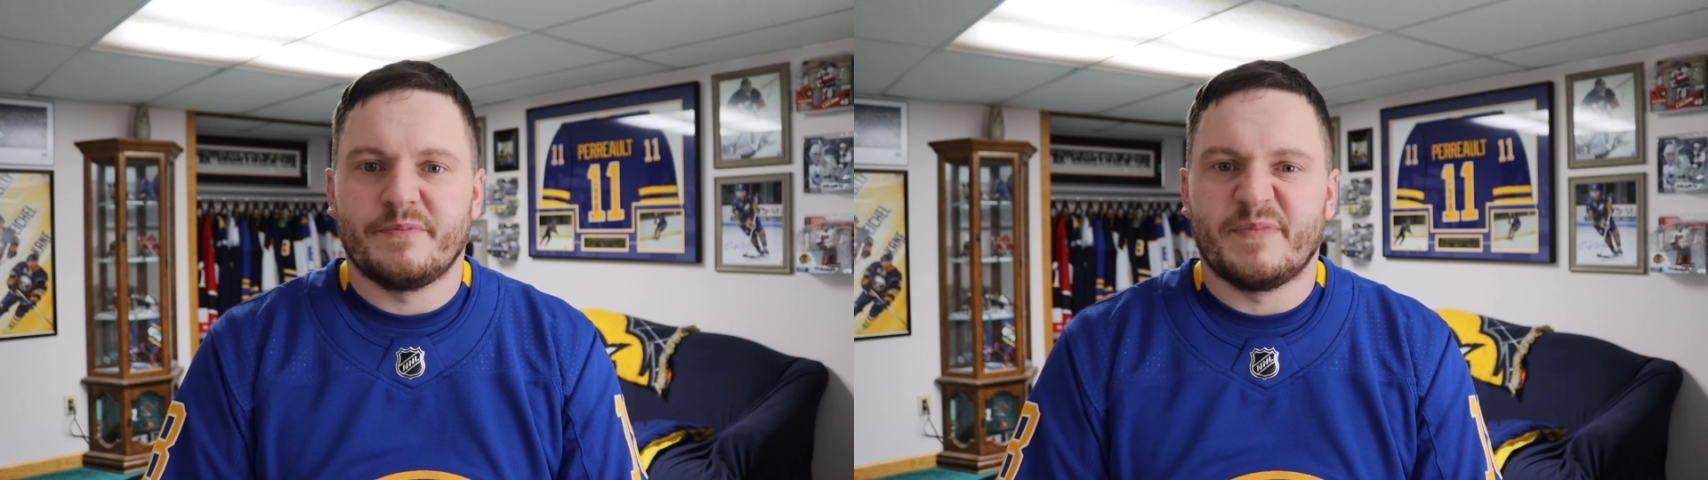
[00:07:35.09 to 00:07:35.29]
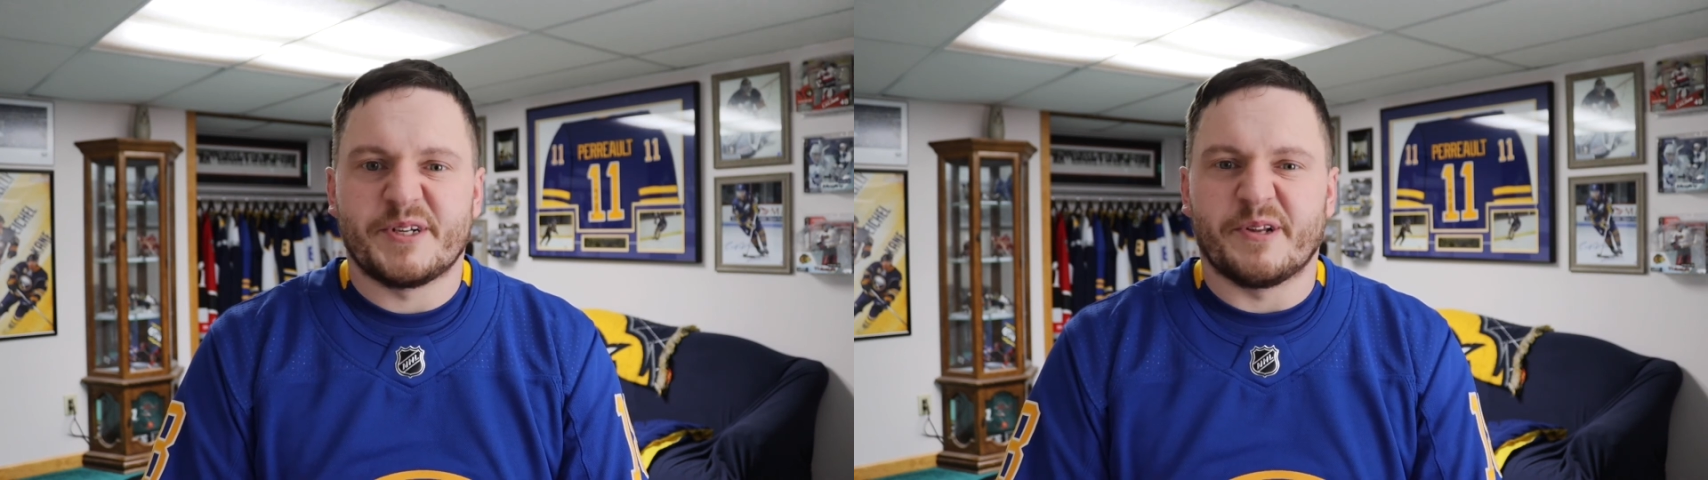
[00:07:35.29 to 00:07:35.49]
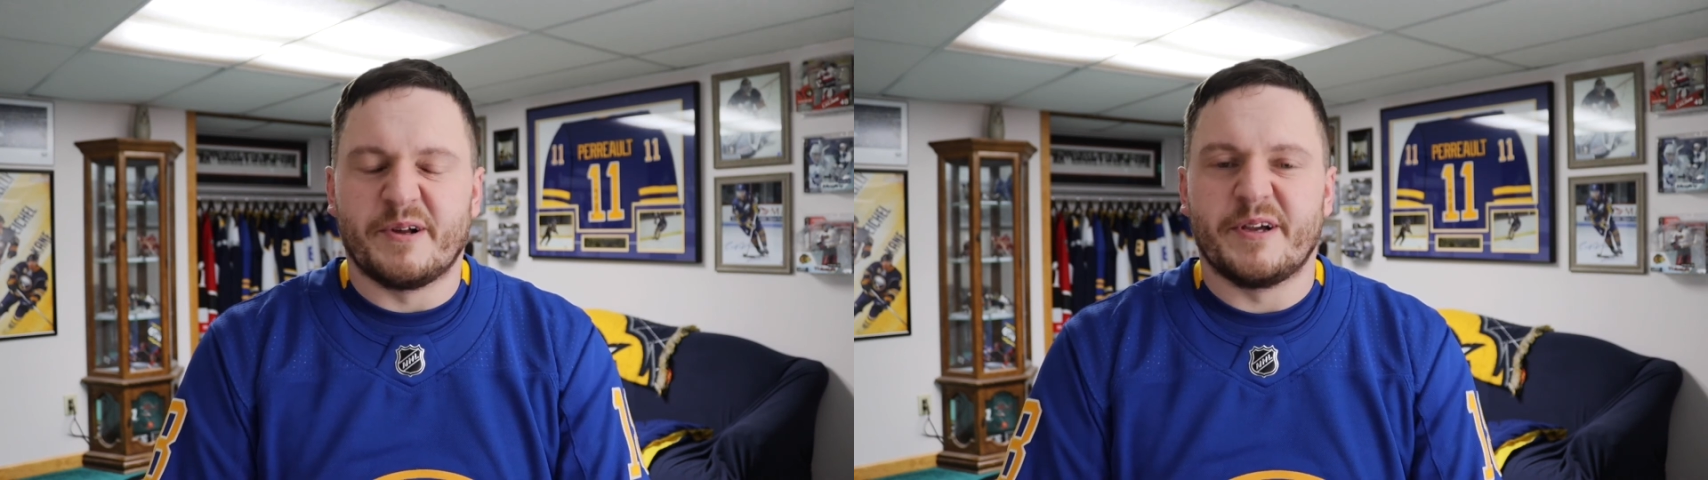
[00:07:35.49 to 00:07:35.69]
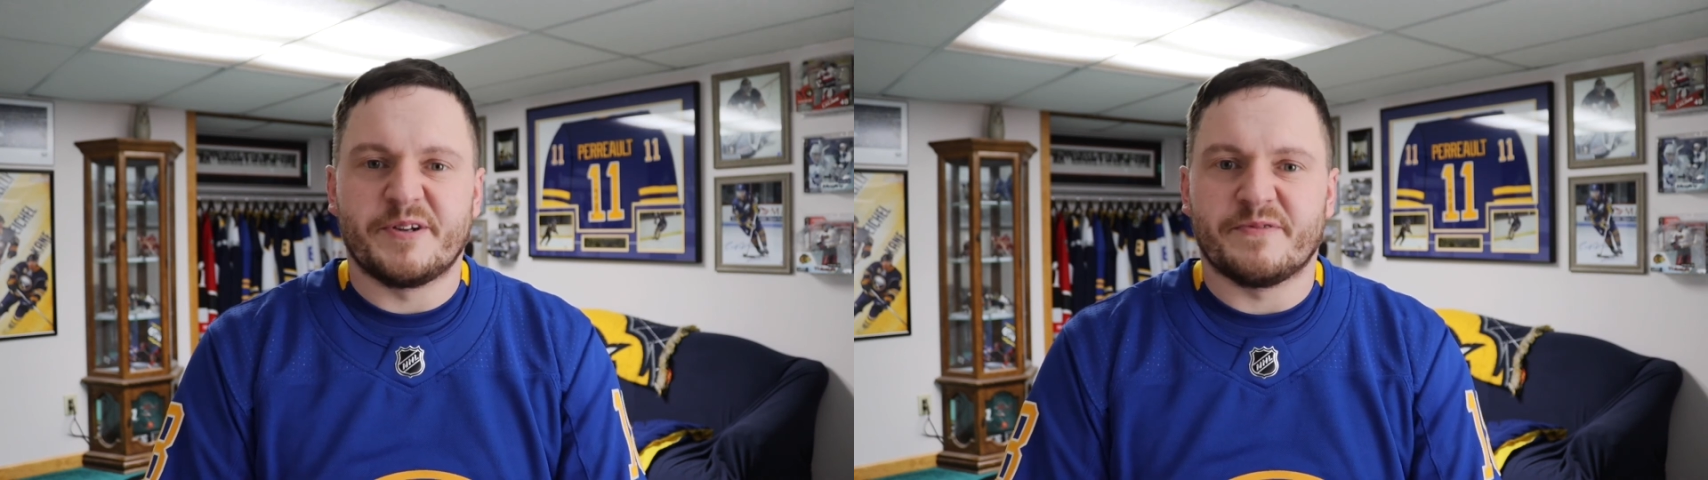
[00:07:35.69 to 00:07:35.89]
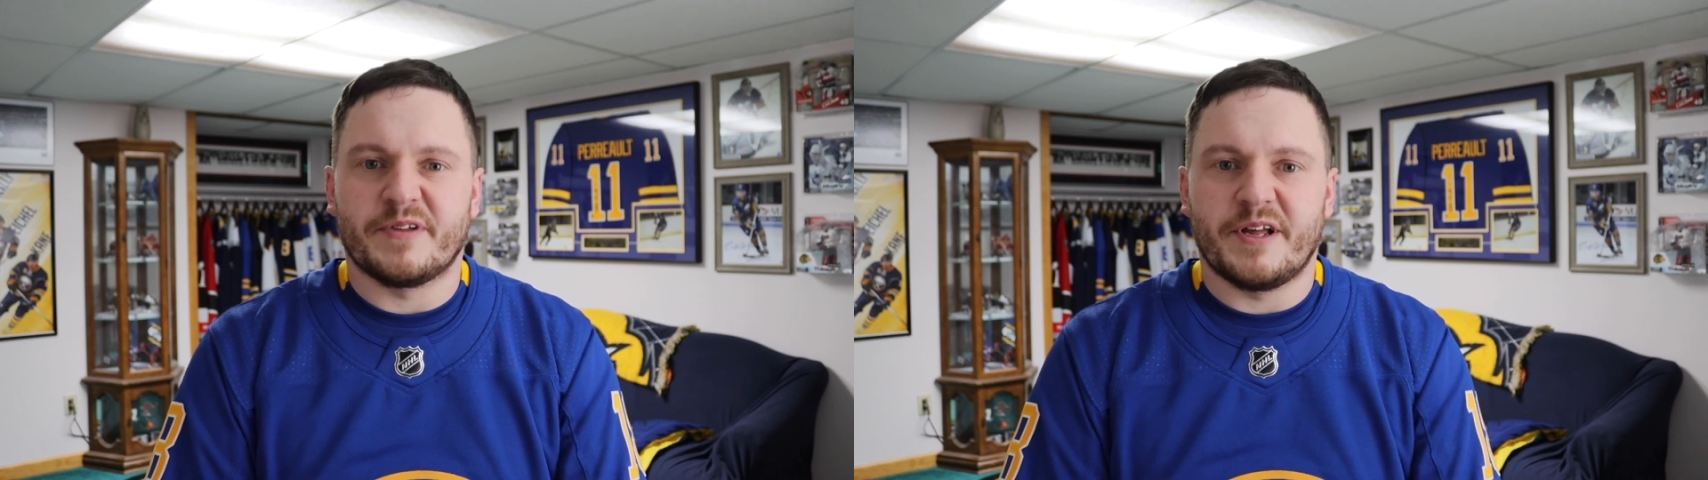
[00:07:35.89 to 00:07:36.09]
I still hate
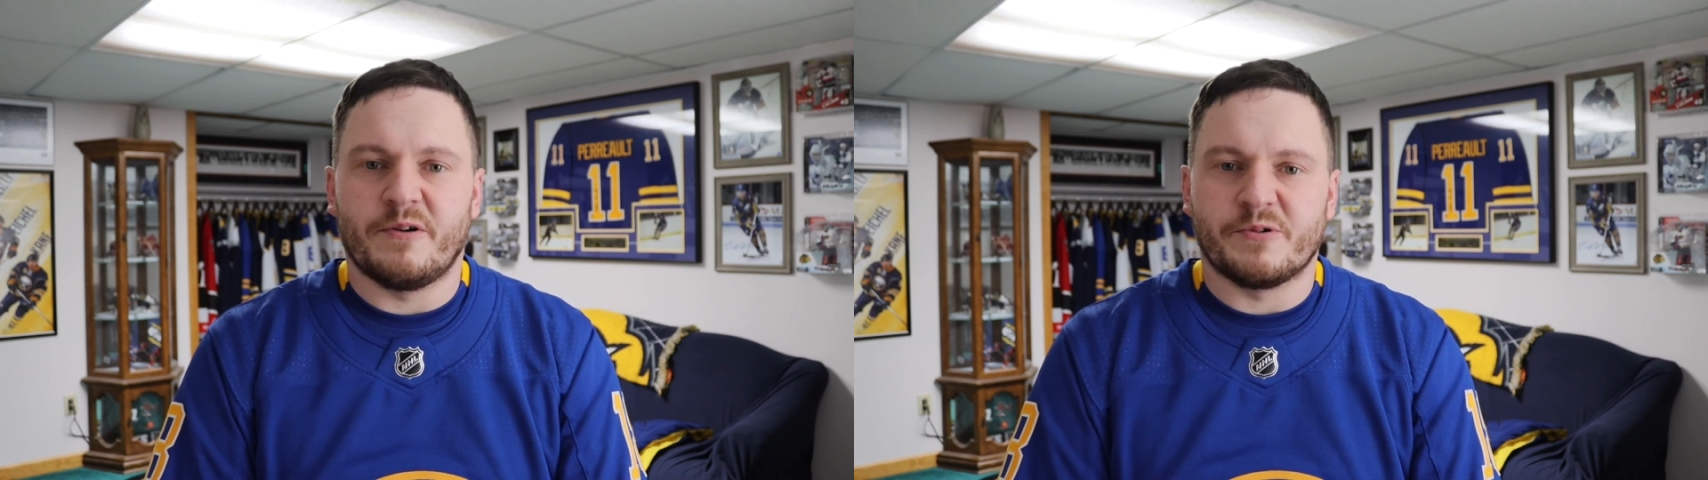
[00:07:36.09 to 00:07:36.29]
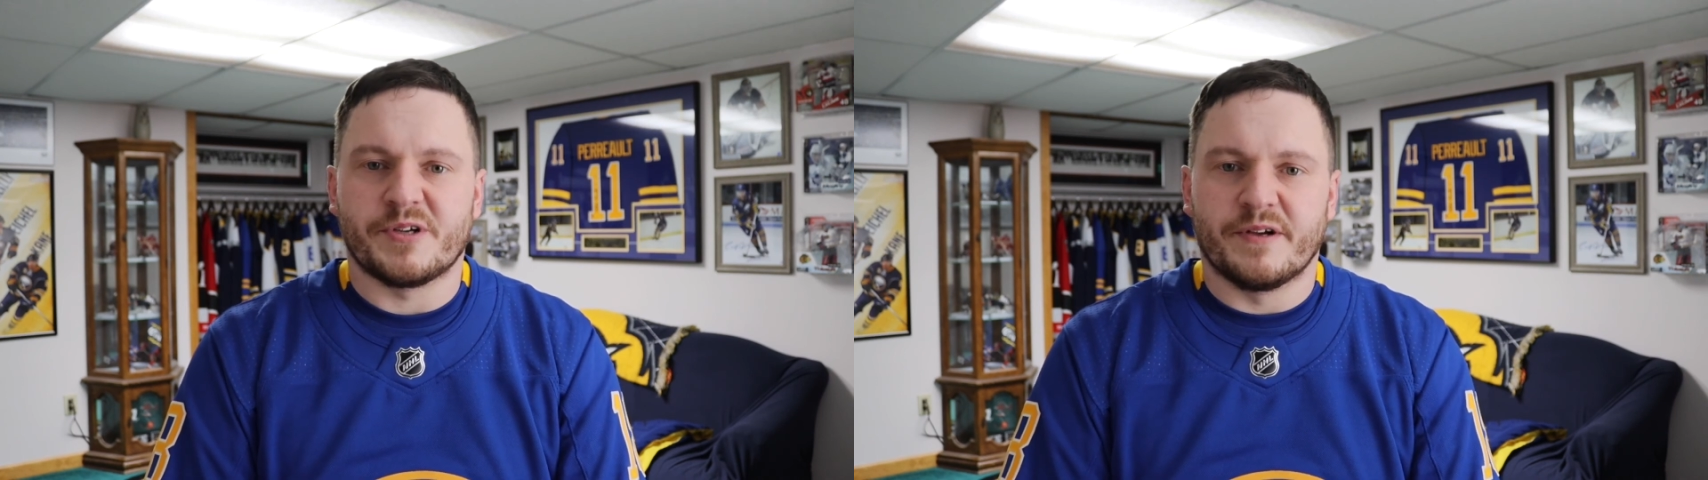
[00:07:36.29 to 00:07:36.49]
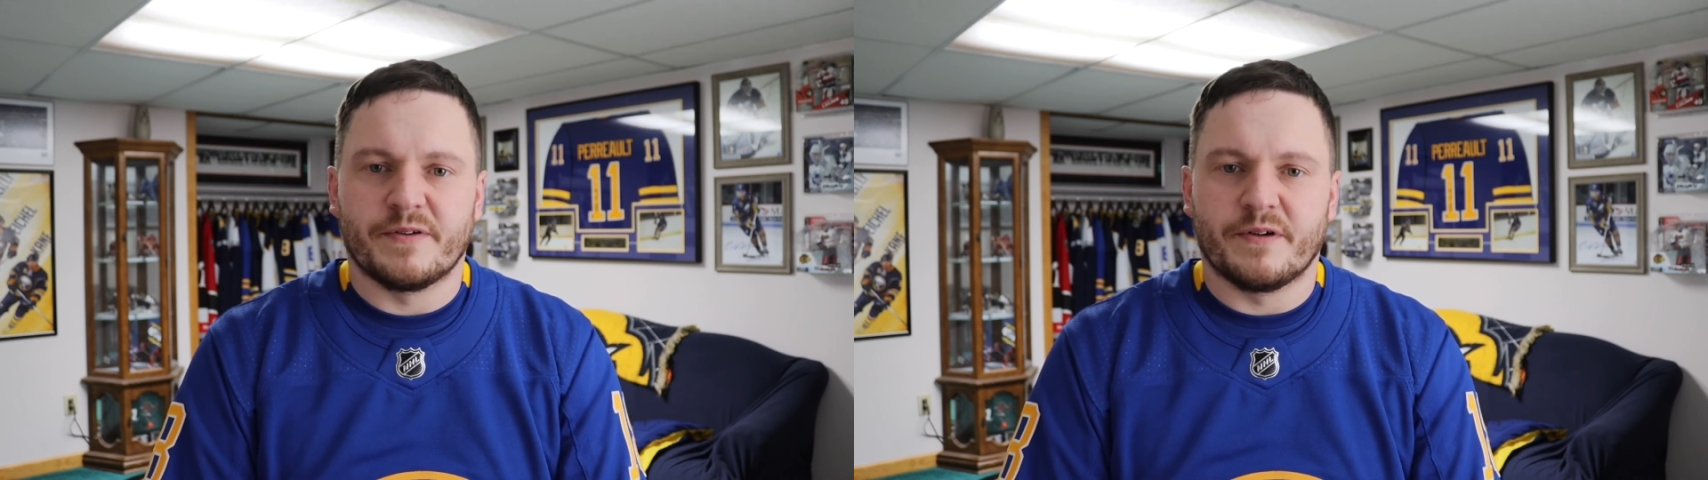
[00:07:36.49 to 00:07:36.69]
you for that 07,